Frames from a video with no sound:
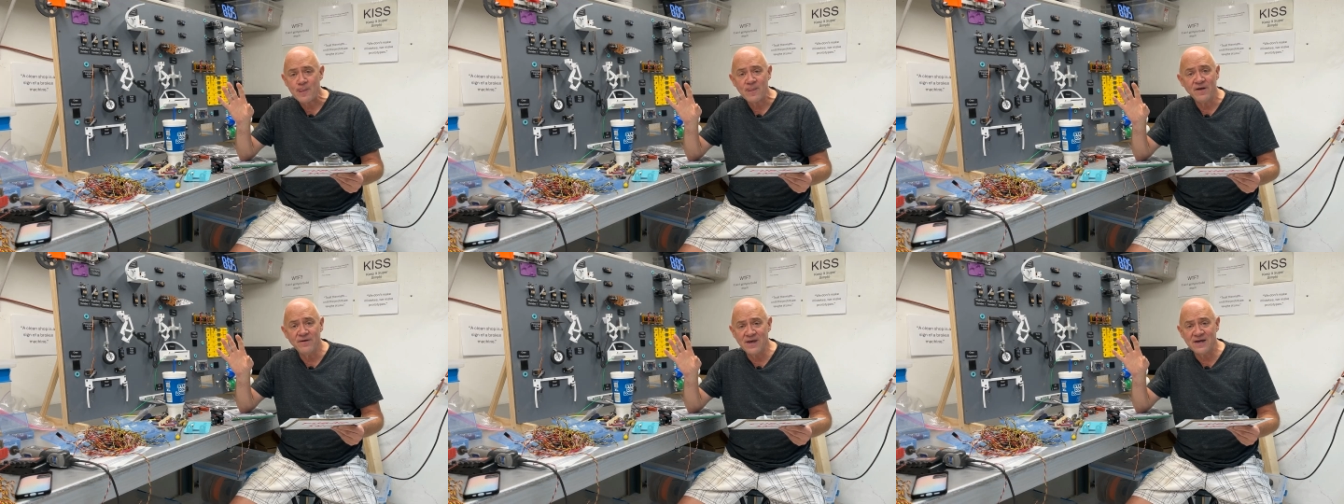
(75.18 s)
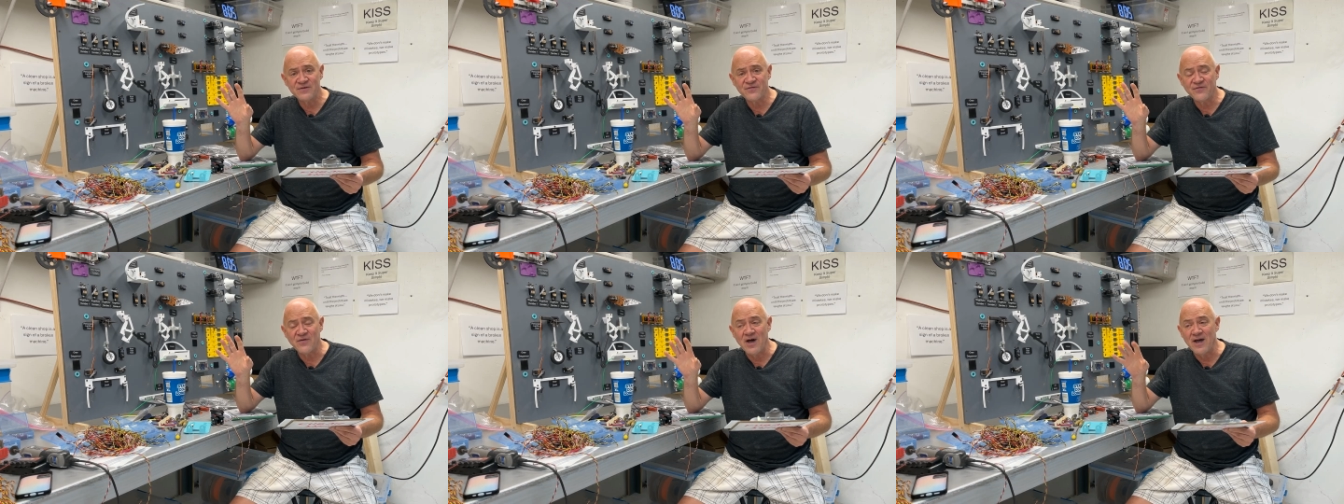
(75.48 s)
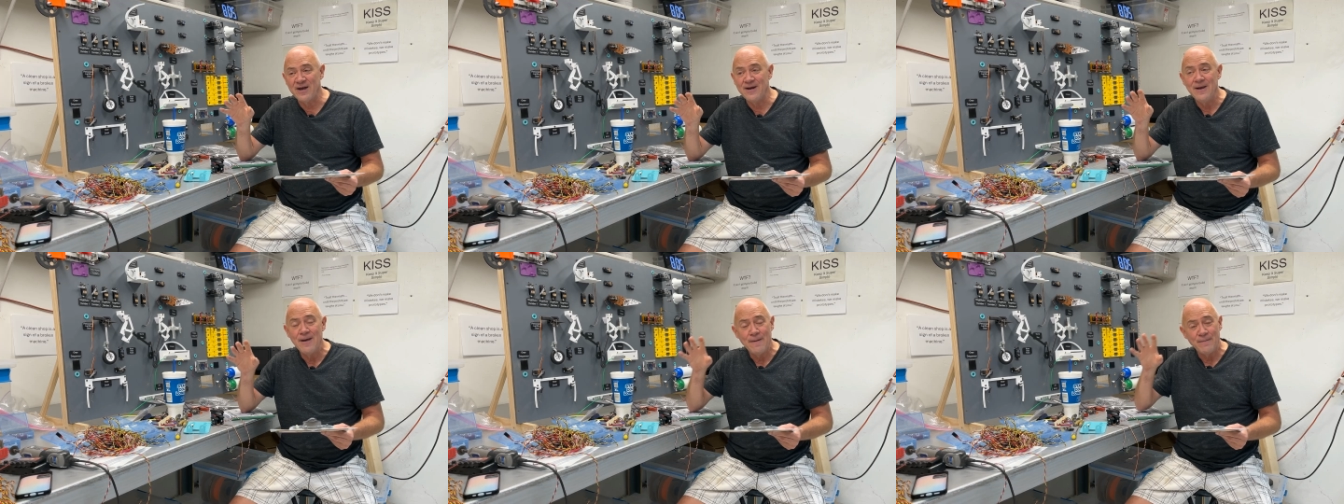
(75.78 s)
That's
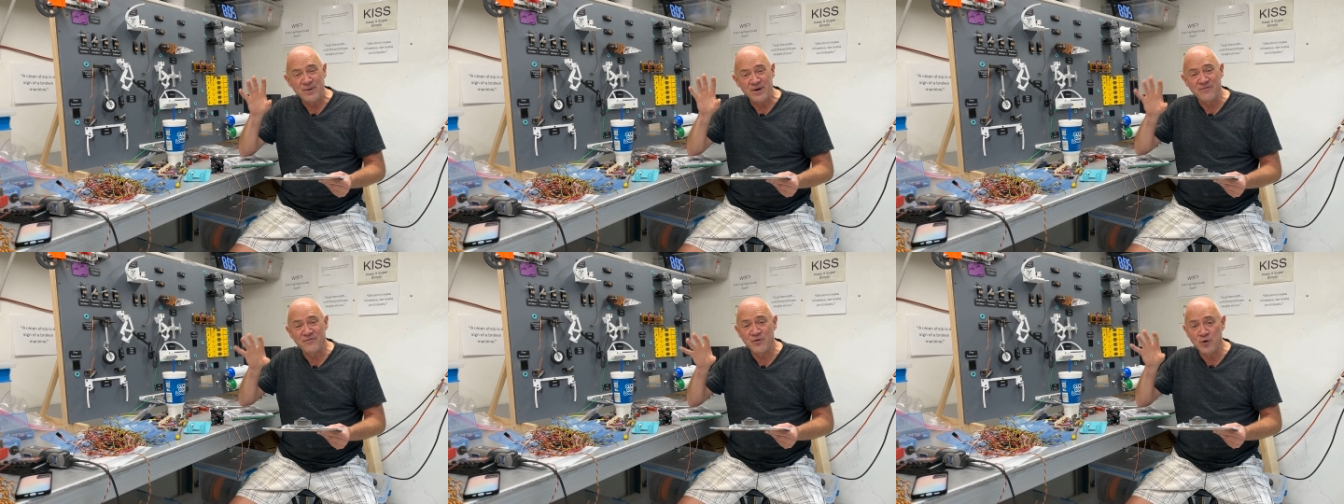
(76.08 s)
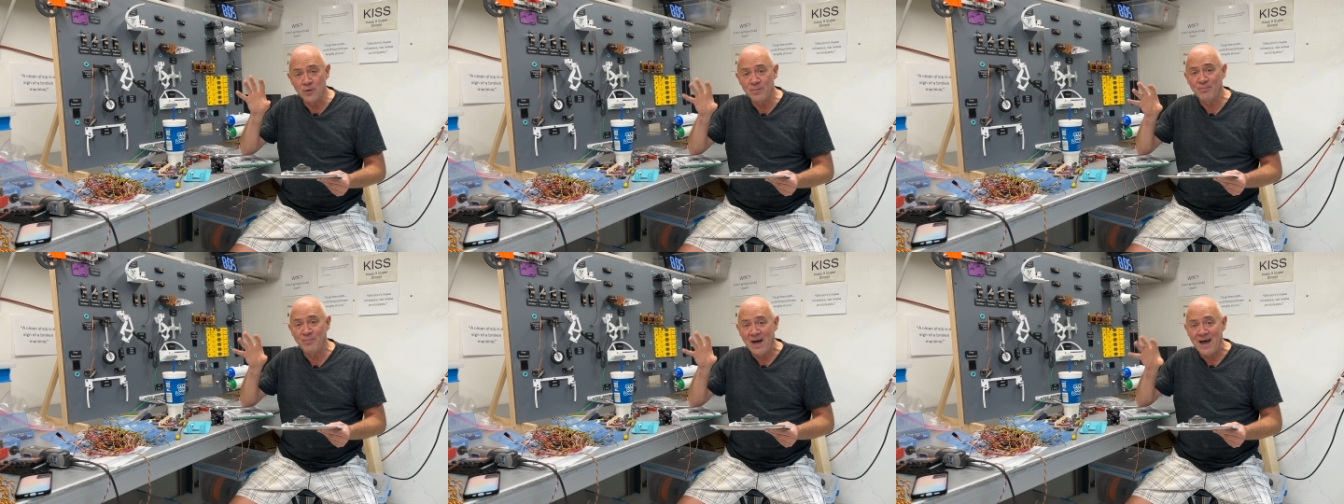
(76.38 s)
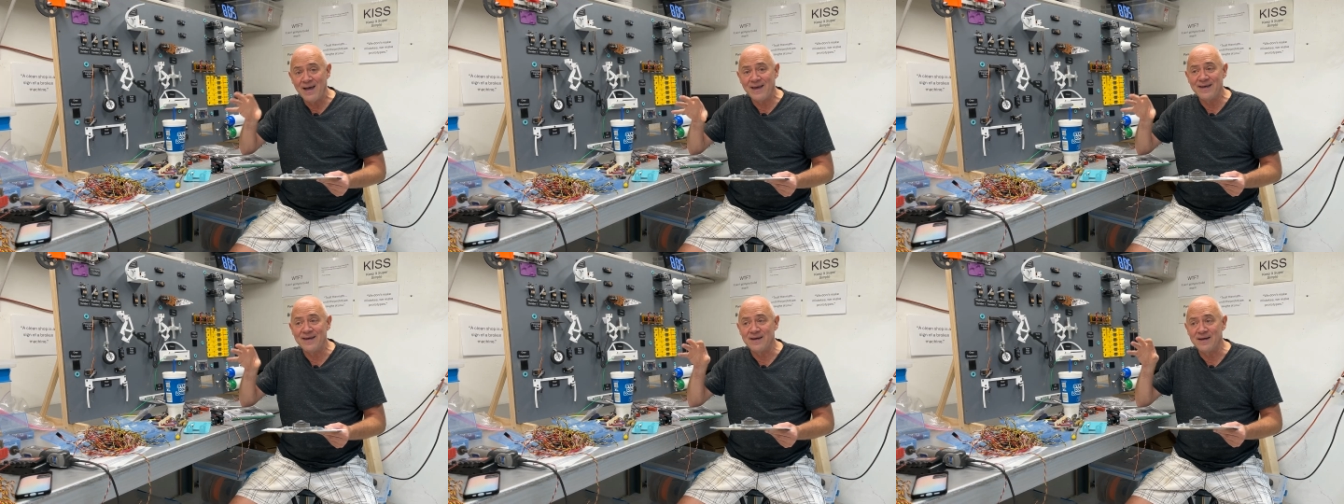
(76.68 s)
fine. But if you're
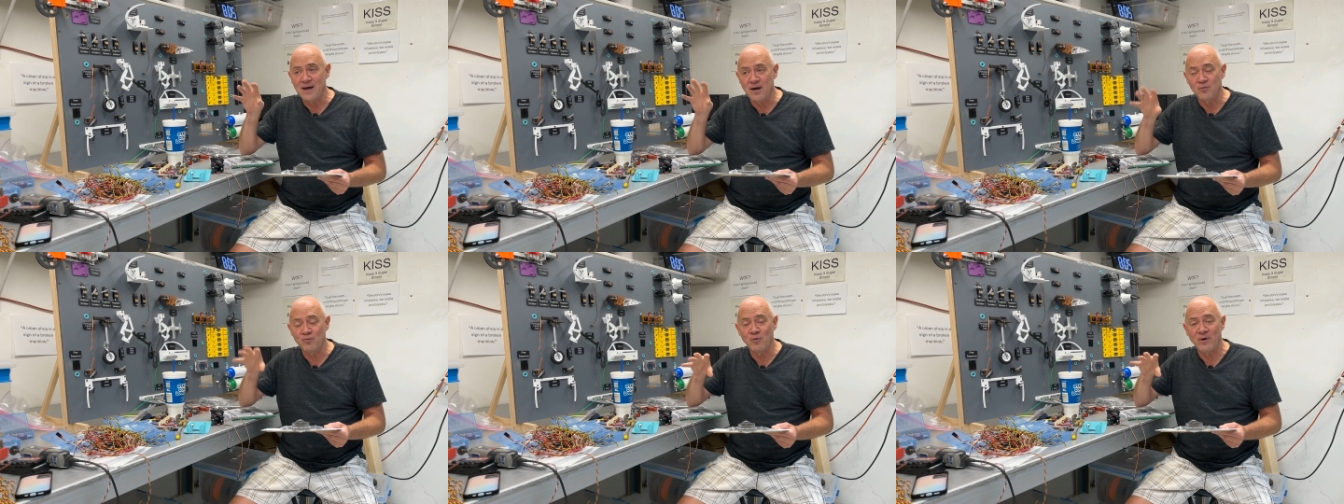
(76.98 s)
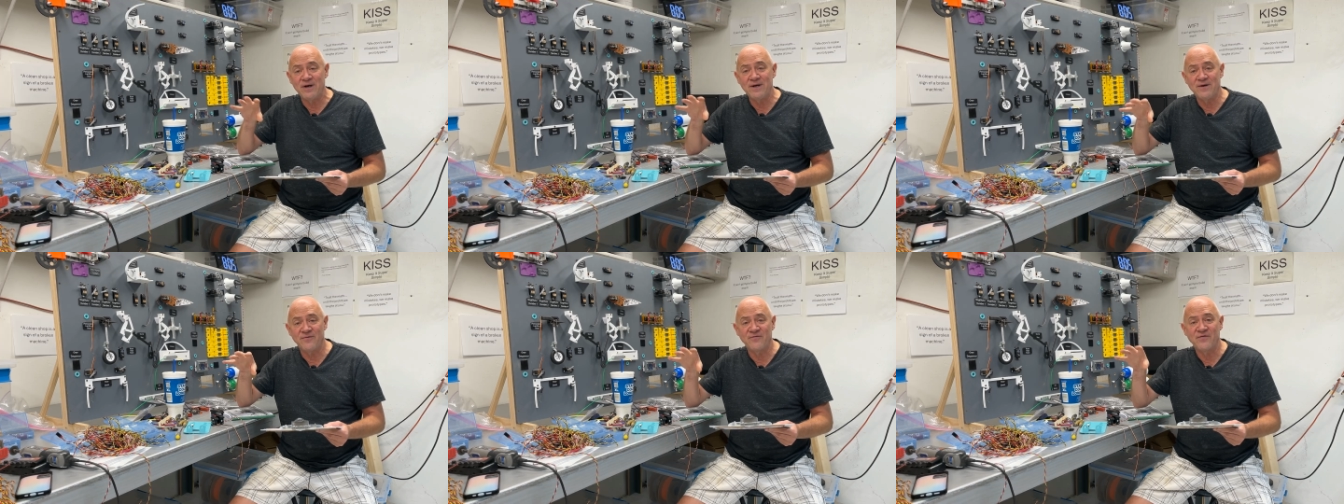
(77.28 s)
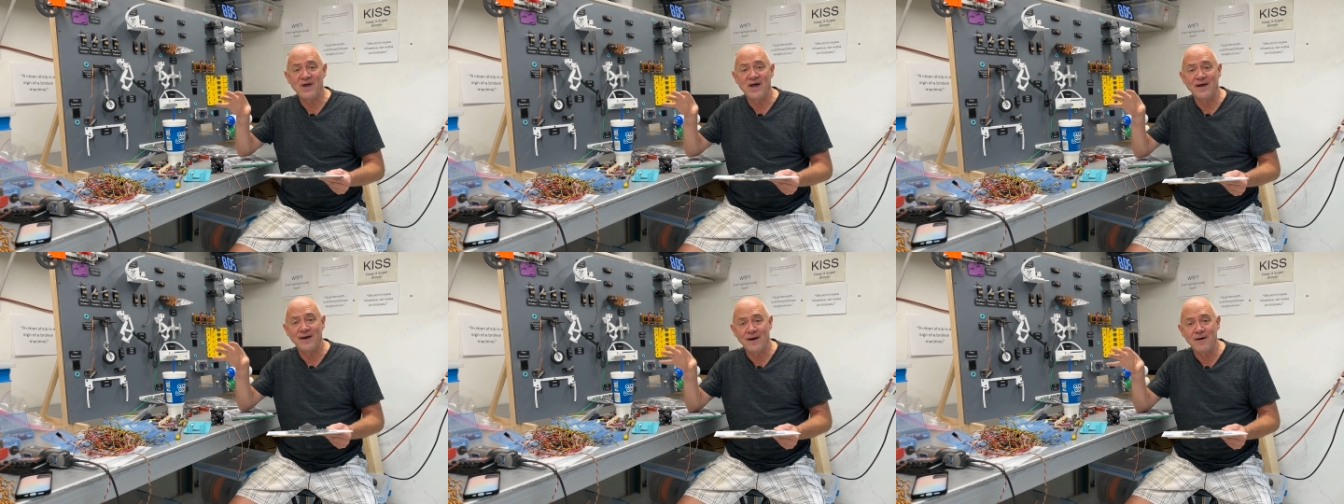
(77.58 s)
buying a
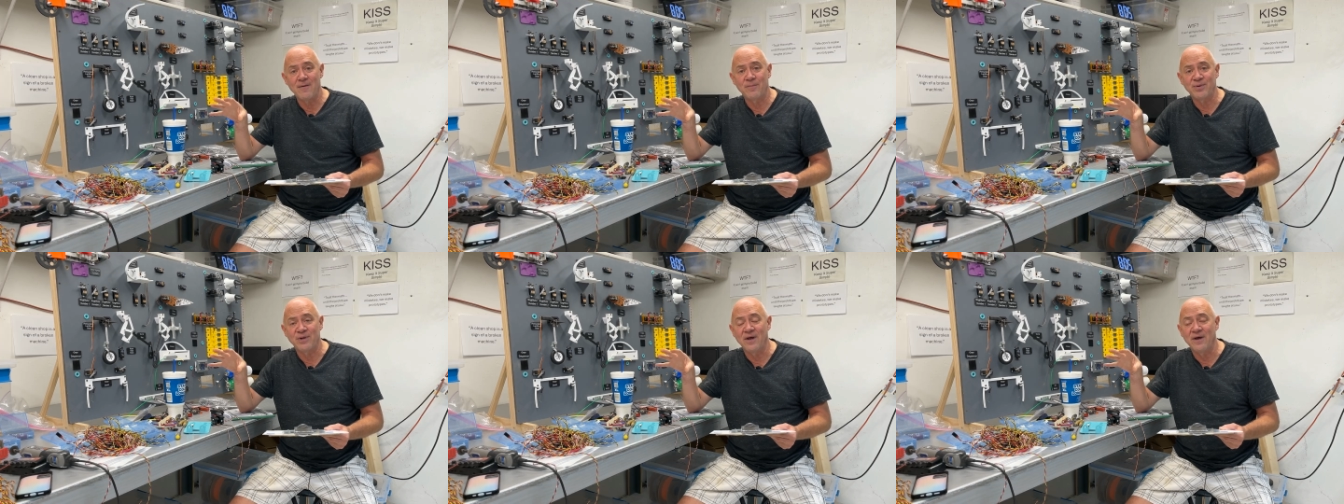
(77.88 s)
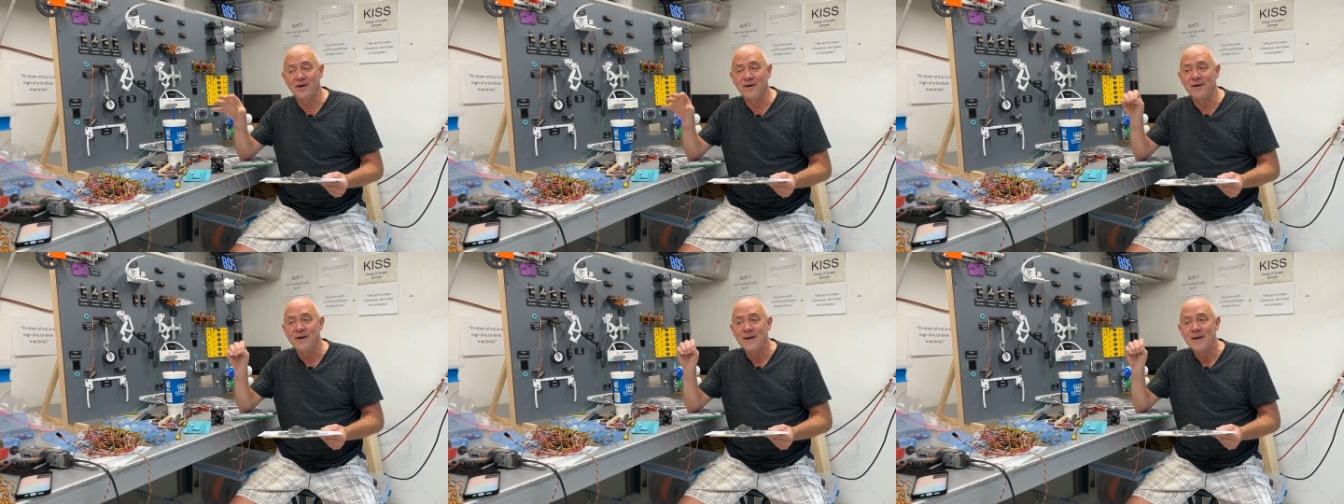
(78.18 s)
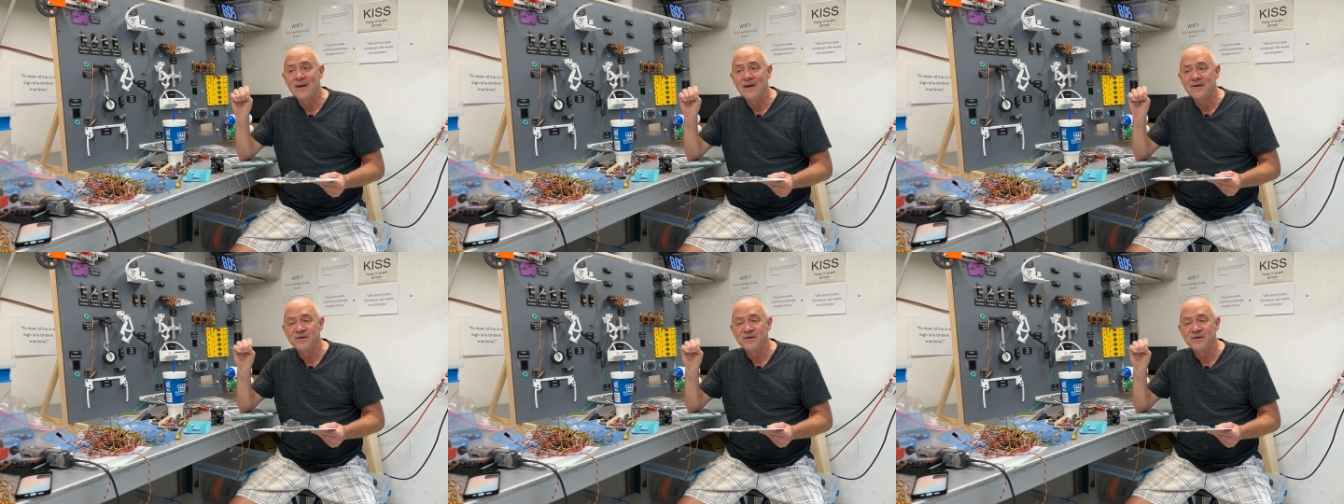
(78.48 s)
ready-to-fly airplane,